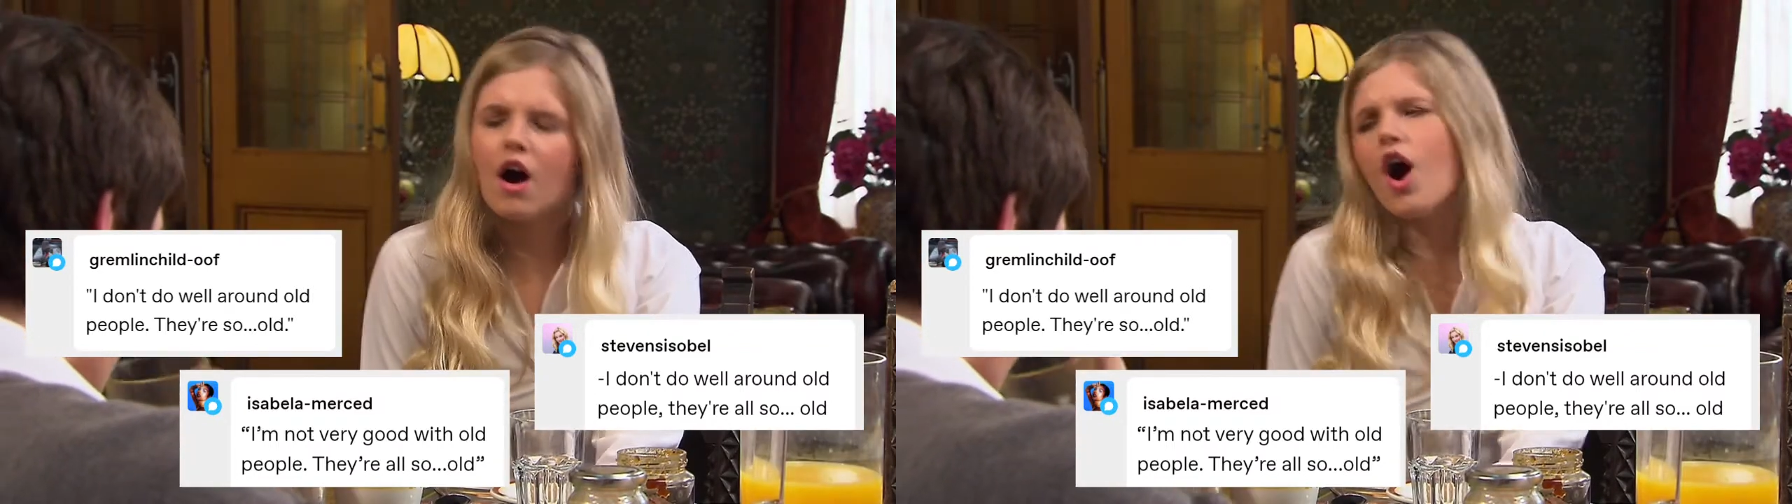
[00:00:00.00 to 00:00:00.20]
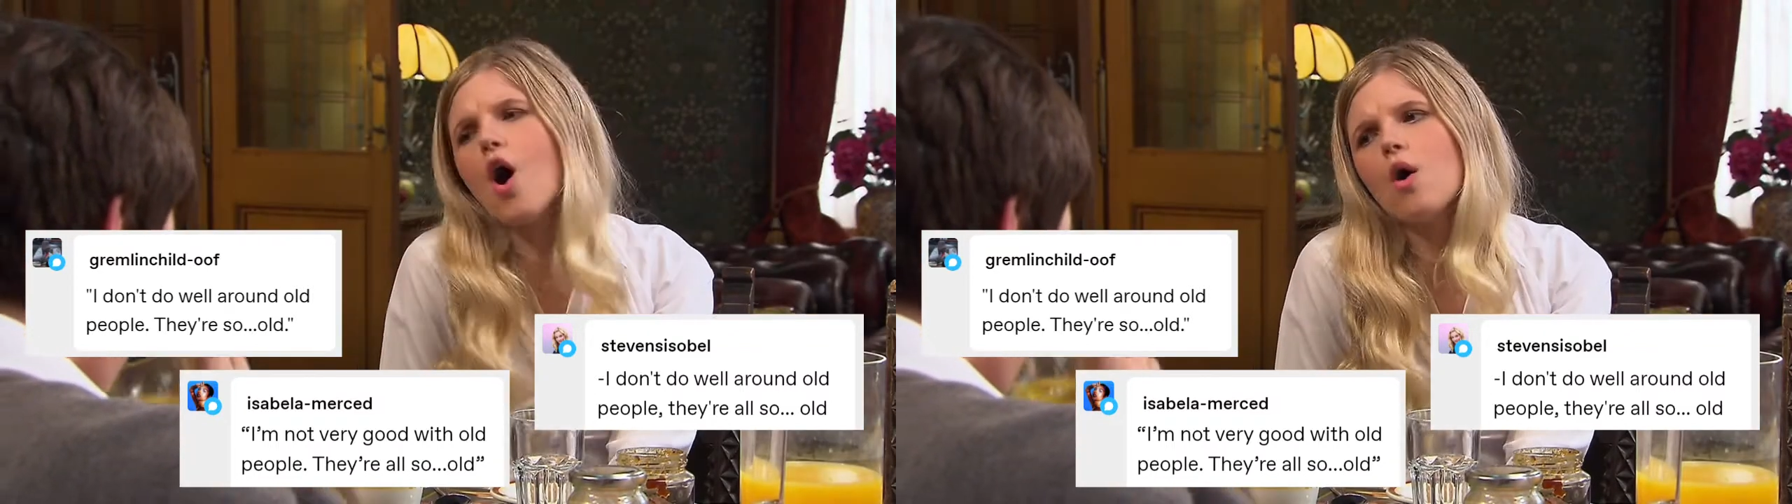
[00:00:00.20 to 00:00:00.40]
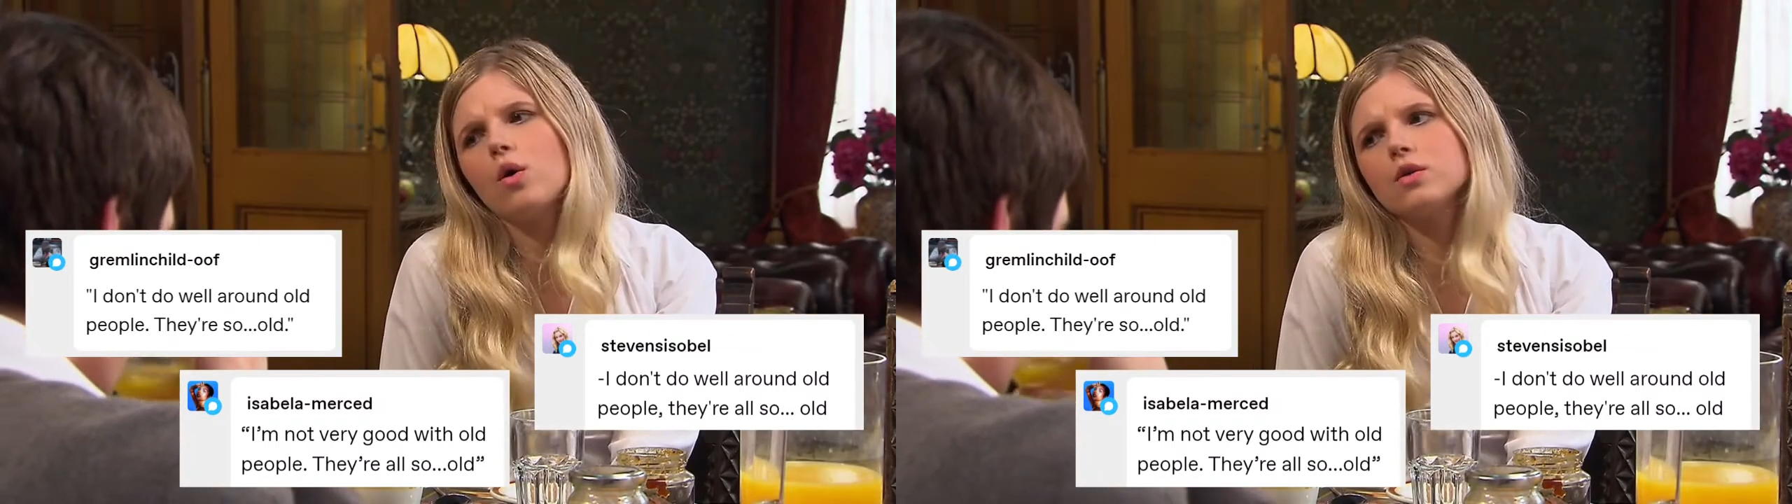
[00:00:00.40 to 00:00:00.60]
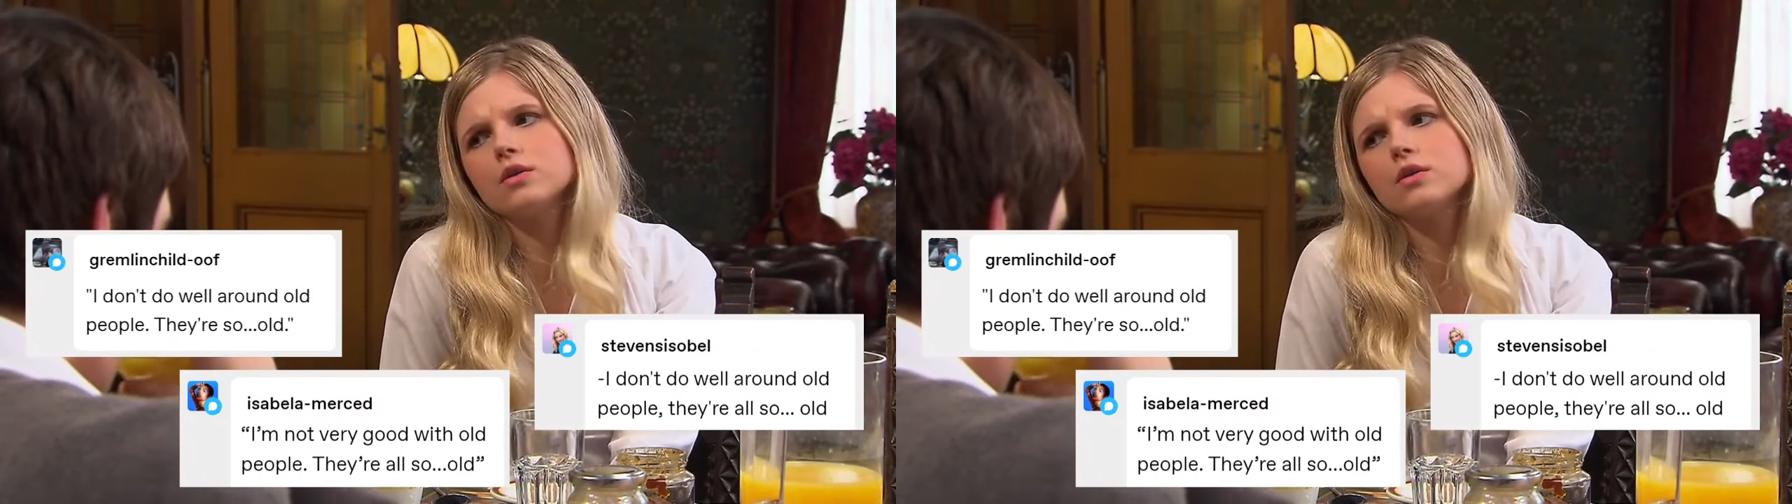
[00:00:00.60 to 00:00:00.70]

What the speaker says: old,